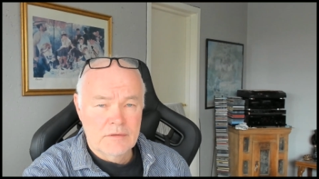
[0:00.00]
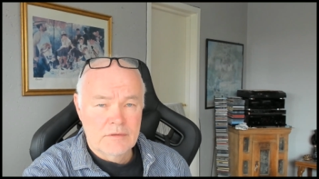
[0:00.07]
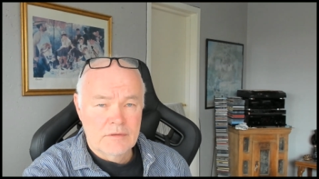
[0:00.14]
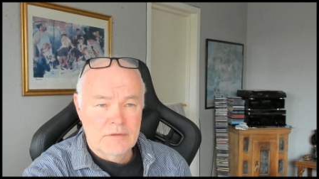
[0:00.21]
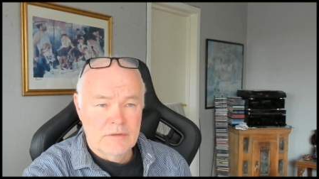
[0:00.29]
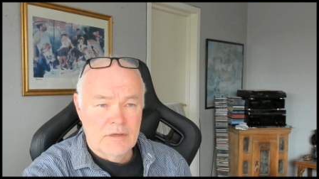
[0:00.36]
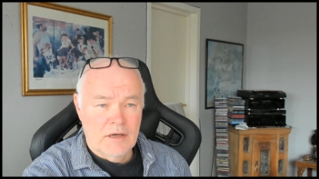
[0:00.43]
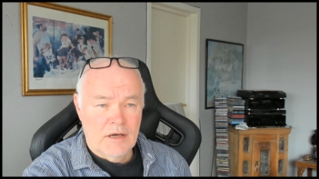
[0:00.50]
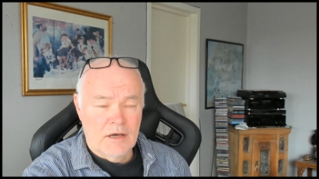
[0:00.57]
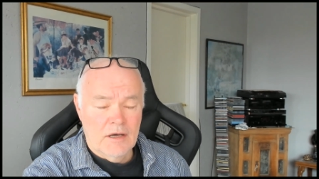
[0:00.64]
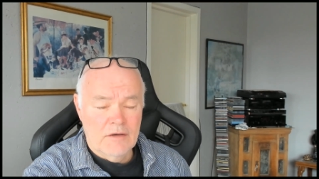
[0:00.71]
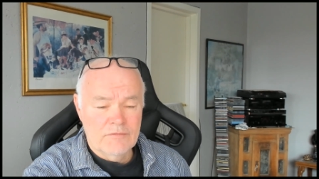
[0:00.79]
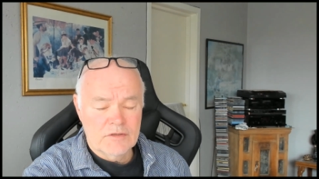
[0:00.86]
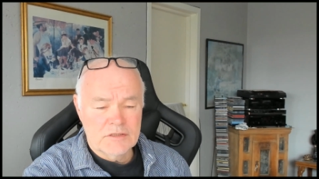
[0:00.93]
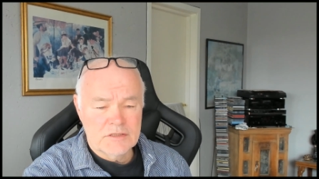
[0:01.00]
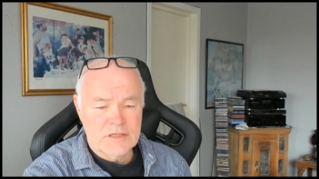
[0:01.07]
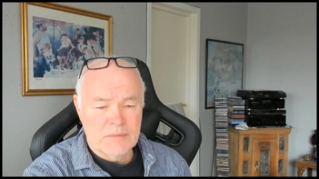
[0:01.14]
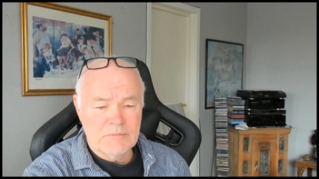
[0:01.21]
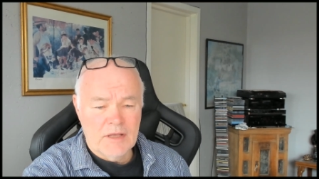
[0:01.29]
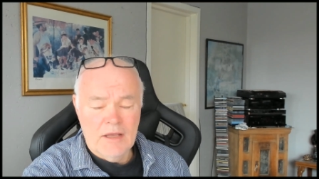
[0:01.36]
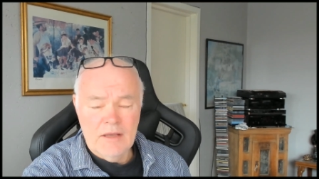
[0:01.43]
After some
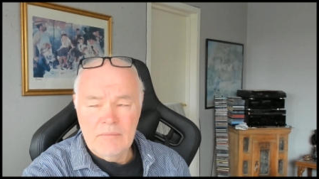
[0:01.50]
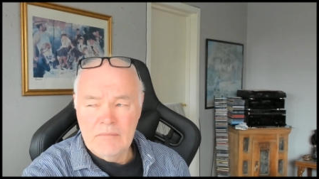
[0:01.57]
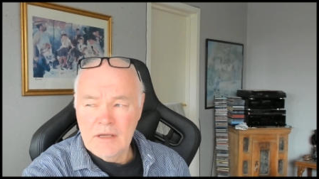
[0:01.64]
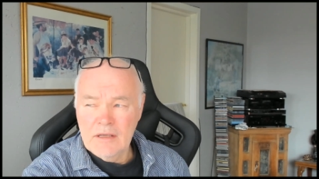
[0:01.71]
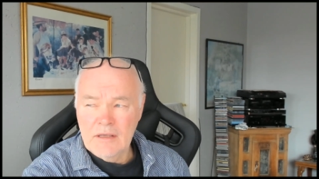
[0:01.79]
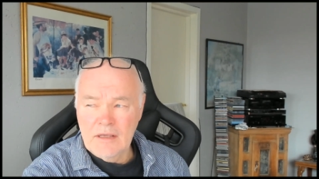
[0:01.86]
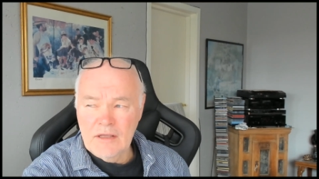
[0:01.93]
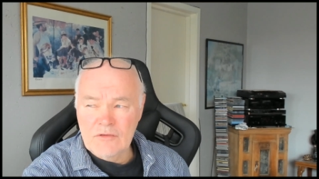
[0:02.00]
time, I get to